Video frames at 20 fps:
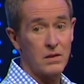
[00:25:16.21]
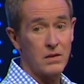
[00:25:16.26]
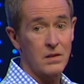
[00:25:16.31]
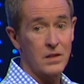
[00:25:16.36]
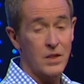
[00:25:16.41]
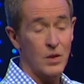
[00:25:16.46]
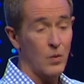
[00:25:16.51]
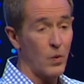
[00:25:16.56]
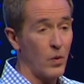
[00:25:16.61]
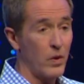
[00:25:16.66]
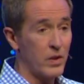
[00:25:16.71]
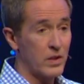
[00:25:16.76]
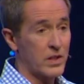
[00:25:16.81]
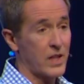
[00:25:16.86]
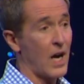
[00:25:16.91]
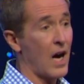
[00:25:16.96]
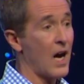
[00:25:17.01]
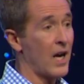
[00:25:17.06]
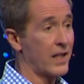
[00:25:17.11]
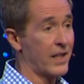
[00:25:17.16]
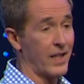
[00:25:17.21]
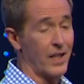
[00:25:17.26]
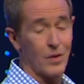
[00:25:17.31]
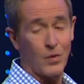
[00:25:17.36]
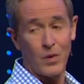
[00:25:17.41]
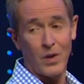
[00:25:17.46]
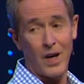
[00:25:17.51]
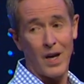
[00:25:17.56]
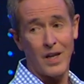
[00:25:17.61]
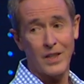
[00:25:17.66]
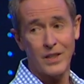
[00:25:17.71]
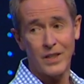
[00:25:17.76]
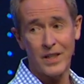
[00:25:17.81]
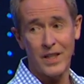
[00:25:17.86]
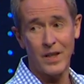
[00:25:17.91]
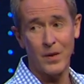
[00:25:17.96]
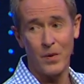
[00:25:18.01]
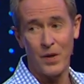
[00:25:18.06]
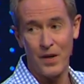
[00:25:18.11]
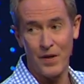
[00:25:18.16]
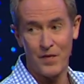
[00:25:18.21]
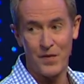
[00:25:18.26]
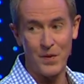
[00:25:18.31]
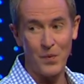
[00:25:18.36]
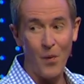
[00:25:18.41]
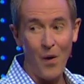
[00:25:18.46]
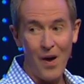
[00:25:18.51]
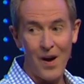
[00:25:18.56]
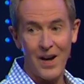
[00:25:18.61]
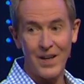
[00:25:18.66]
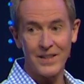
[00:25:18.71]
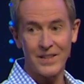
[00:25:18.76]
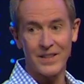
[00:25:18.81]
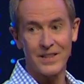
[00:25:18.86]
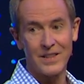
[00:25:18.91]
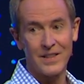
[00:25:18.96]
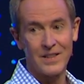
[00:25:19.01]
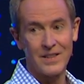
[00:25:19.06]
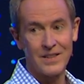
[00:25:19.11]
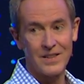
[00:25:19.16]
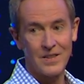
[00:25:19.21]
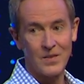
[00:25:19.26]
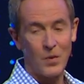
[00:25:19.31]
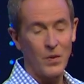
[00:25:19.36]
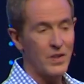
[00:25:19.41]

So what does God get? Well, God should get whatever he wants. What